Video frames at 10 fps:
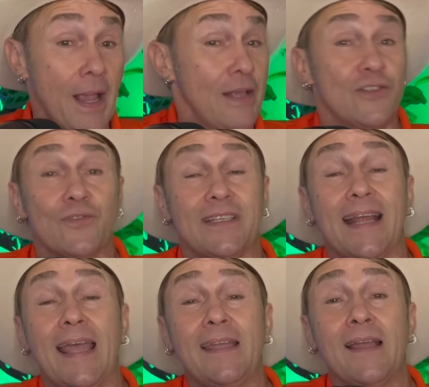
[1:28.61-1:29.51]
So
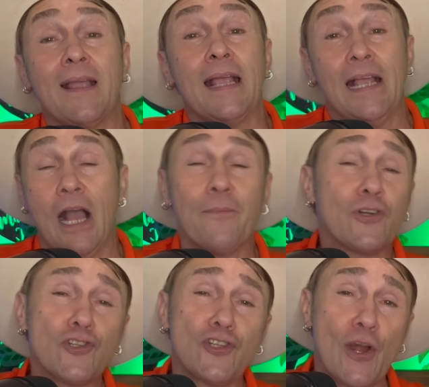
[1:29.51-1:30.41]
today, I'm going
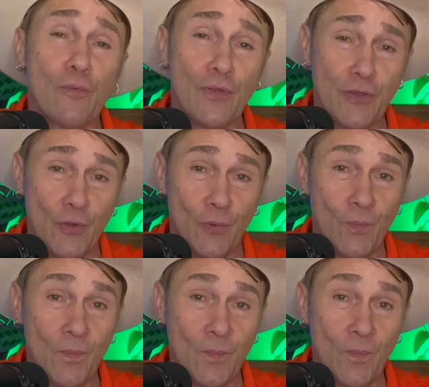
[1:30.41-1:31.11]
to share with you